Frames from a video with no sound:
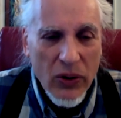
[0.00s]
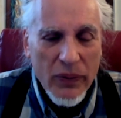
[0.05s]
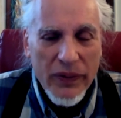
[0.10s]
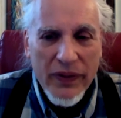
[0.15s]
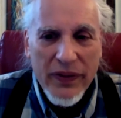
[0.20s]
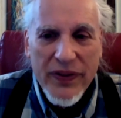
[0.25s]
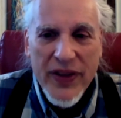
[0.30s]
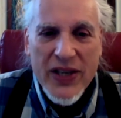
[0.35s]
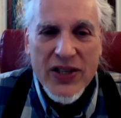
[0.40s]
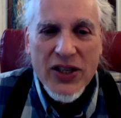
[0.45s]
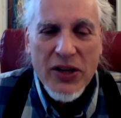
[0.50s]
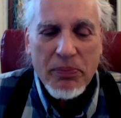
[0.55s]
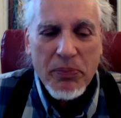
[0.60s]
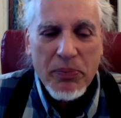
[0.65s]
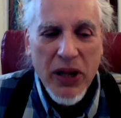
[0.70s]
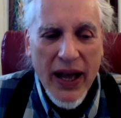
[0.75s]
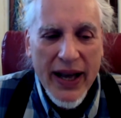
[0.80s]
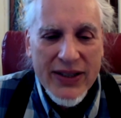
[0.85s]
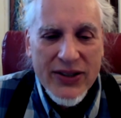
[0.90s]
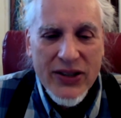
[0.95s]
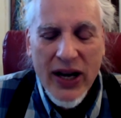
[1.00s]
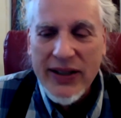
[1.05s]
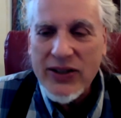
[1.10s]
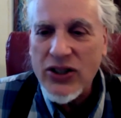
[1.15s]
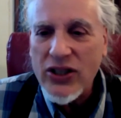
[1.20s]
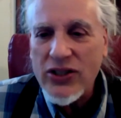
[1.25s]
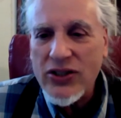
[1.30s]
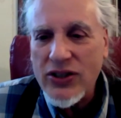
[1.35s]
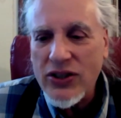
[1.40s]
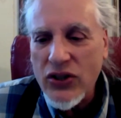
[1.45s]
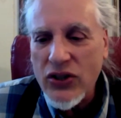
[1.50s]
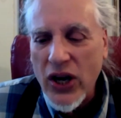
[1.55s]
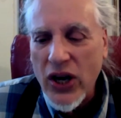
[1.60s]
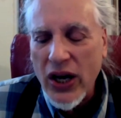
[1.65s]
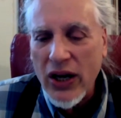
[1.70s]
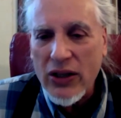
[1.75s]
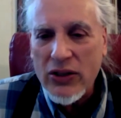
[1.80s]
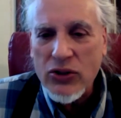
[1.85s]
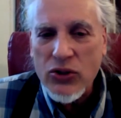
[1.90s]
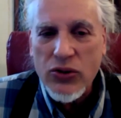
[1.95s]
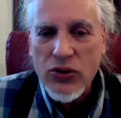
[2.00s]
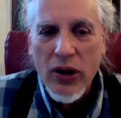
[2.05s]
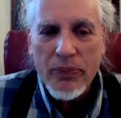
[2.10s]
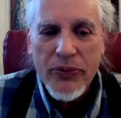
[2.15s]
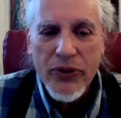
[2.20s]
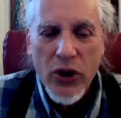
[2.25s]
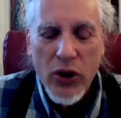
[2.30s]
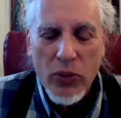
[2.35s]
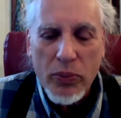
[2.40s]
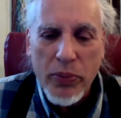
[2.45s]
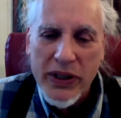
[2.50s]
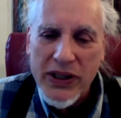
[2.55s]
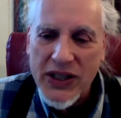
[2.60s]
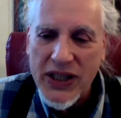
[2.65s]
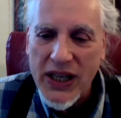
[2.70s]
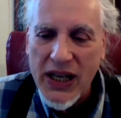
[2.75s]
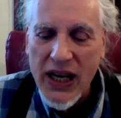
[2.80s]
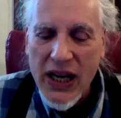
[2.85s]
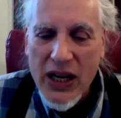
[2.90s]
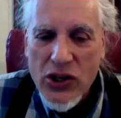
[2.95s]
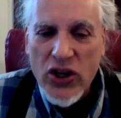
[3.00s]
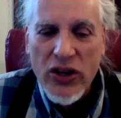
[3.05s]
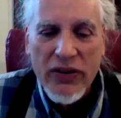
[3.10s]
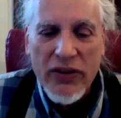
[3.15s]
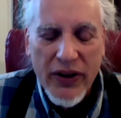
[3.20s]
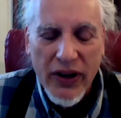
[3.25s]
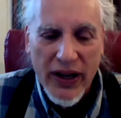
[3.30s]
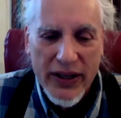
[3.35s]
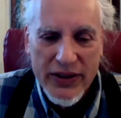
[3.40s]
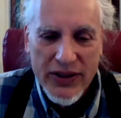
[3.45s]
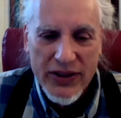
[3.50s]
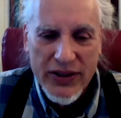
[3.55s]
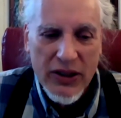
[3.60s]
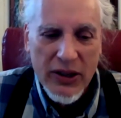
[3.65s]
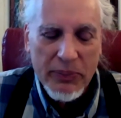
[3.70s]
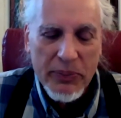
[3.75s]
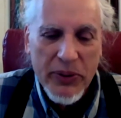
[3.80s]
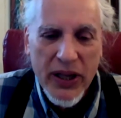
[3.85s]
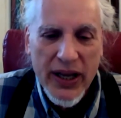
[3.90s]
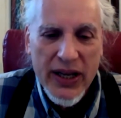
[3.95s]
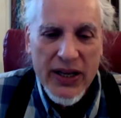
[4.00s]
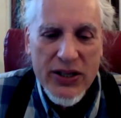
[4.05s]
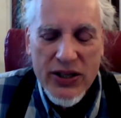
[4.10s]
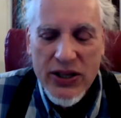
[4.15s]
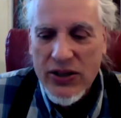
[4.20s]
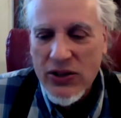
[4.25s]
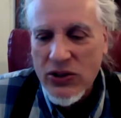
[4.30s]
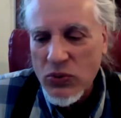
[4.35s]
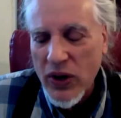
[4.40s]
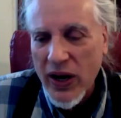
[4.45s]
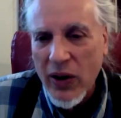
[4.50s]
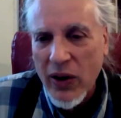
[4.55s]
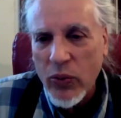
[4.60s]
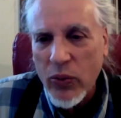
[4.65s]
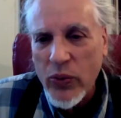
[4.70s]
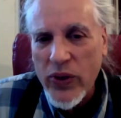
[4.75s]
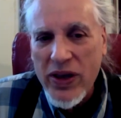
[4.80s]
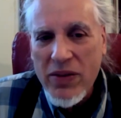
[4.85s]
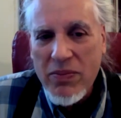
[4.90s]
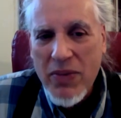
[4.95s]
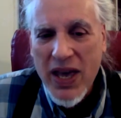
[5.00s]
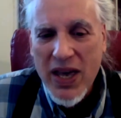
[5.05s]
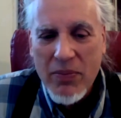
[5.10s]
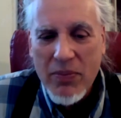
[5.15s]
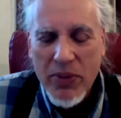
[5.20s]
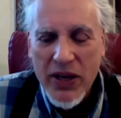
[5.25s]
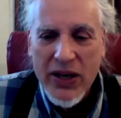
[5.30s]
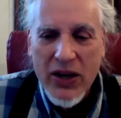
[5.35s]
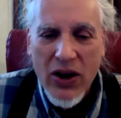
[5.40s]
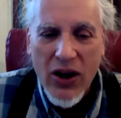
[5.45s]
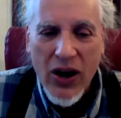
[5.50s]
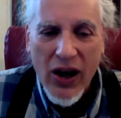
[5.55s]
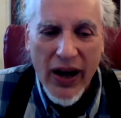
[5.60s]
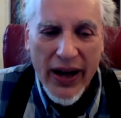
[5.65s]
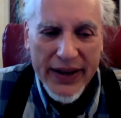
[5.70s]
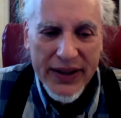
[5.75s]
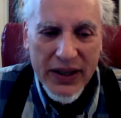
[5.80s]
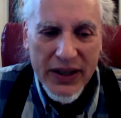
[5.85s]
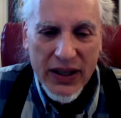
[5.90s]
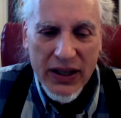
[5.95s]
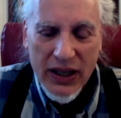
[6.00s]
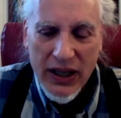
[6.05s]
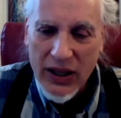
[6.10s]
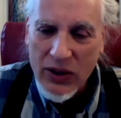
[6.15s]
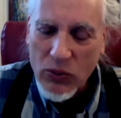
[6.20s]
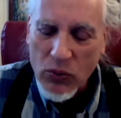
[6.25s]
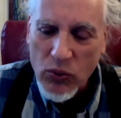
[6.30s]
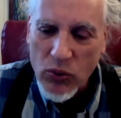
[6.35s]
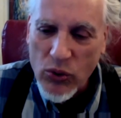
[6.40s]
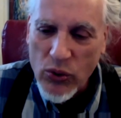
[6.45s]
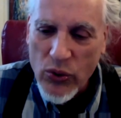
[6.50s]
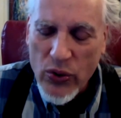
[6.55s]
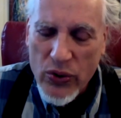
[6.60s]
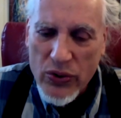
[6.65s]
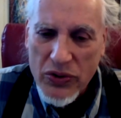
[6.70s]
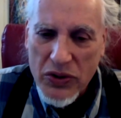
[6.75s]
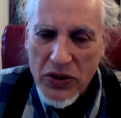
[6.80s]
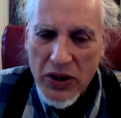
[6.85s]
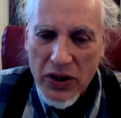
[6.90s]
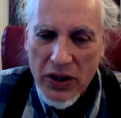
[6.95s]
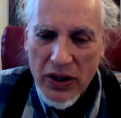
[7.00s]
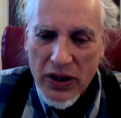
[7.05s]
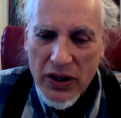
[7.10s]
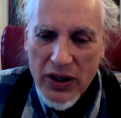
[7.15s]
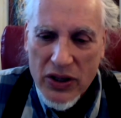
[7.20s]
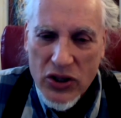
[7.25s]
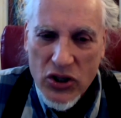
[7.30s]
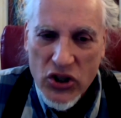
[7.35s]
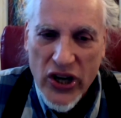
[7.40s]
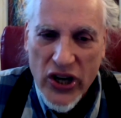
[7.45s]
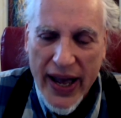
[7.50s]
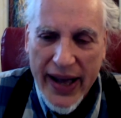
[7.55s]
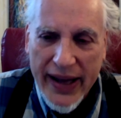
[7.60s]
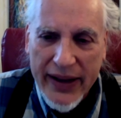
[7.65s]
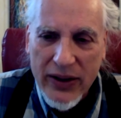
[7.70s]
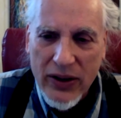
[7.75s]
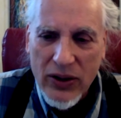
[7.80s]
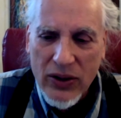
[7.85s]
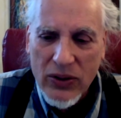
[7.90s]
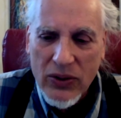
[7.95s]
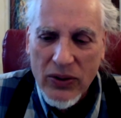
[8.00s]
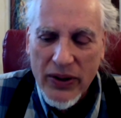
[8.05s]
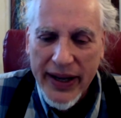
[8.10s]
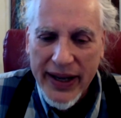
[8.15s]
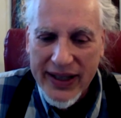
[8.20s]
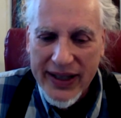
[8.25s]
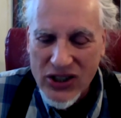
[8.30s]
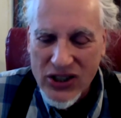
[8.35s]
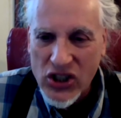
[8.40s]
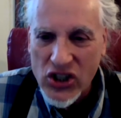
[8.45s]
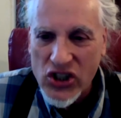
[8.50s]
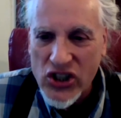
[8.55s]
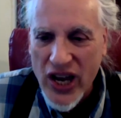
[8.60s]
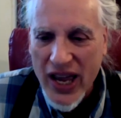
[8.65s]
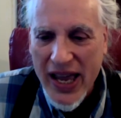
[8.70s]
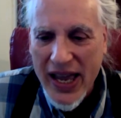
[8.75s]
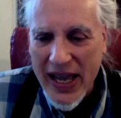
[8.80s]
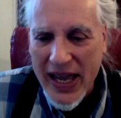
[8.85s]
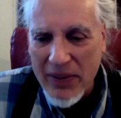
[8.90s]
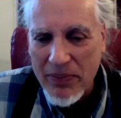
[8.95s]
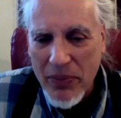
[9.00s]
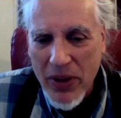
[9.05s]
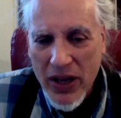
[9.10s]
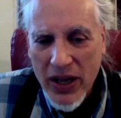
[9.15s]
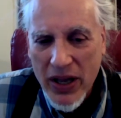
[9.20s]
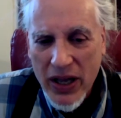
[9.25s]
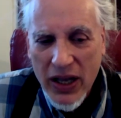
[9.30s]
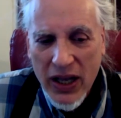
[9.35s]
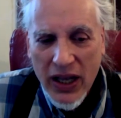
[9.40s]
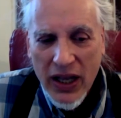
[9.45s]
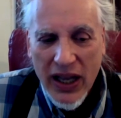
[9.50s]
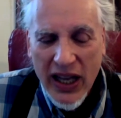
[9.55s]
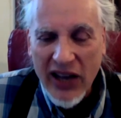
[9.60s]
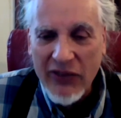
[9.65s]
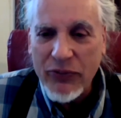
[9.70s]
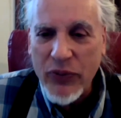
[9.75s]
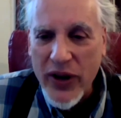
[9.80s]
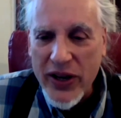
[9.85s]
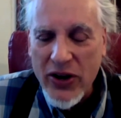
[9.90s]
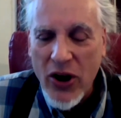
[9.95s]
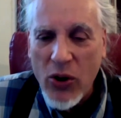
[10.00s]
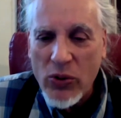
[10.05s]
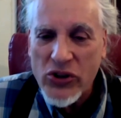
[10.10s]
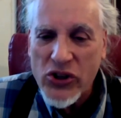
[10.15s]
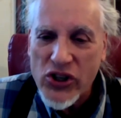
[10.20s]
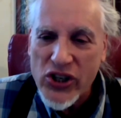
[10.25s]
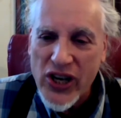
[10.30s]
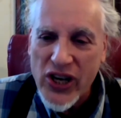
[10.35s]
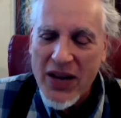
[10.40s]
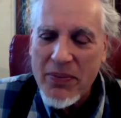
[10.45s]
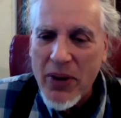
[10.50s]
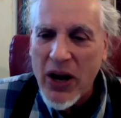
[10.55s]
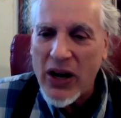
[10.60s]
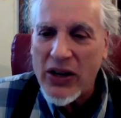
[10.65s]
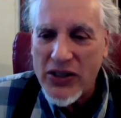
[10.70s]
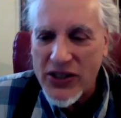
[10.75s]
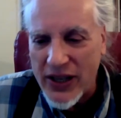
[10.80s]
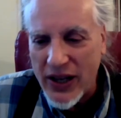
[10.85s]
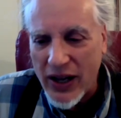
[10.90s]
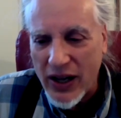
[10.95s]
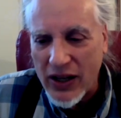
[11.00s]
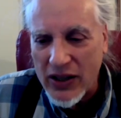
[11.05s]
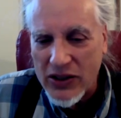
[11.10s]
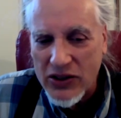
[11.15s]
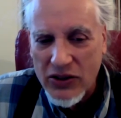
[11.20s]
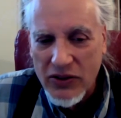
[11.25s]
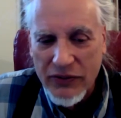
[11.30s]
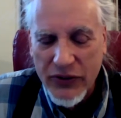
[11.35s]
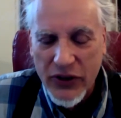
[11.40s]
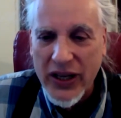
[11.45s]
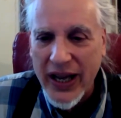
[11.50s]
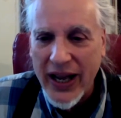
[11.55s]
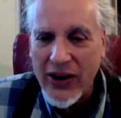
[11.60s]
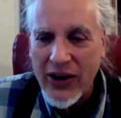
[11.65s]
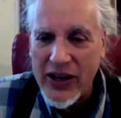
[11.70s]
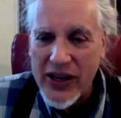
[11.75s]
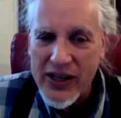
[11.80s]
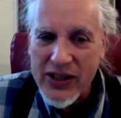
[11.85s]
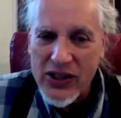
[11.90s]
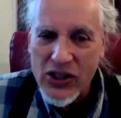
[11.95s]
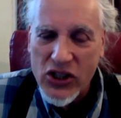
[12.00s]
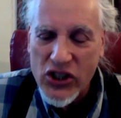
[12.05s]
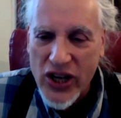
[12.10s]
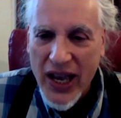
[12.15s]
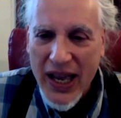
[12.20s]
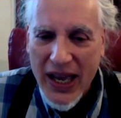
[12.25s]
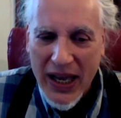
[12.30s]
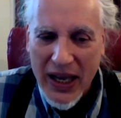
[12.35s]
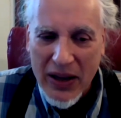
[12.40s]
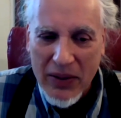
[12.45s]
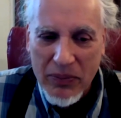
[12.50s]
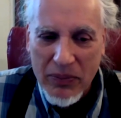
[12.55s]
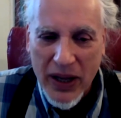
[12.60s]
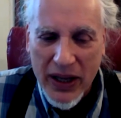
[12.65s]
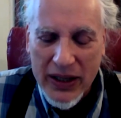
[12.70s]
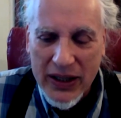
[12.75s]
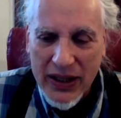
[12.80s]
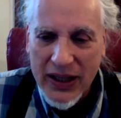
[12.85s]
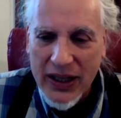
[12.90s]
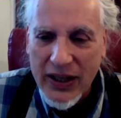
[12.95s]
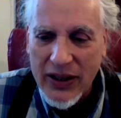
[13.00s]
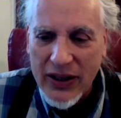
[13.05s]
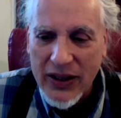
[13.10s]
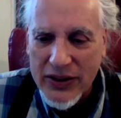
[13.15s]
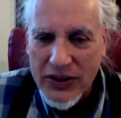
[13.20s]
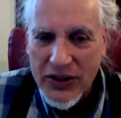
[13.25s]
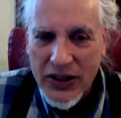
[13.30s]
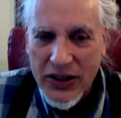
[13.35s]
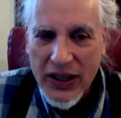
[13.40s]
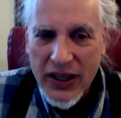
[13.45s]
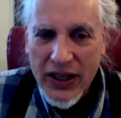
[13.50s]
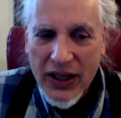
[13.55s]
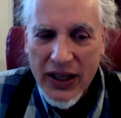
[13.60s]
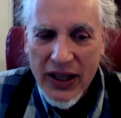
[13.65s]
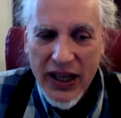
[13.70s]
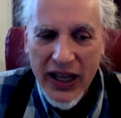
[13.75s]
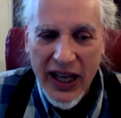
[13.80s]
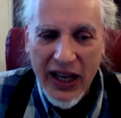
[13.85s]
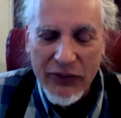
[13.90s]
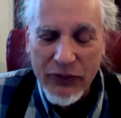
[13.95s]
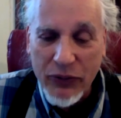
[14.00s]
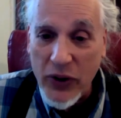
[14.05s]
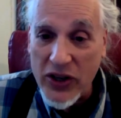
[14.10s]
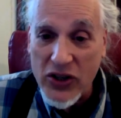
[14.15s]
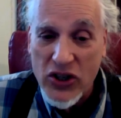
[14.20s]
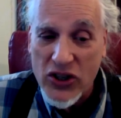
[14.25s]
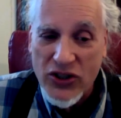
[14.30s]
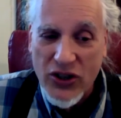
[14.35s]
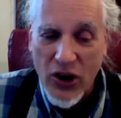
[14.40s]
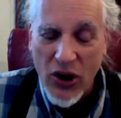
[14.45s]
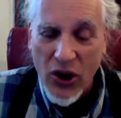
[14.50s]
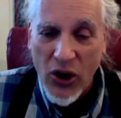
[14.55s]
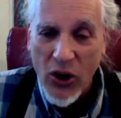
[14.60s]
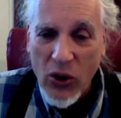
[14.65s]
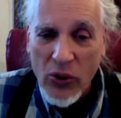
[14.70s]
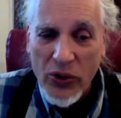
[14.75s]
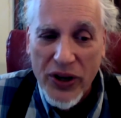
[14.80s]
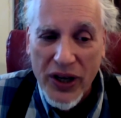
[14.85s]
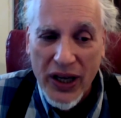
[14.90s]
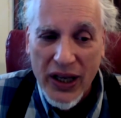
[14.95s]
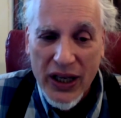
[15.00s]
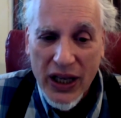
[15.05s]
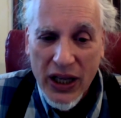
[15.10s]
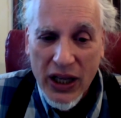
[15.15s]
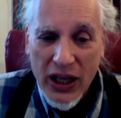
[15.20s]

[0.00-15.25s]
this applies not just to Donald Trump, though, but to each of us in the places where we may be caught in wound, shadow, and shame. If we don't shame ourselves for carrying shame and guilt, if we just own it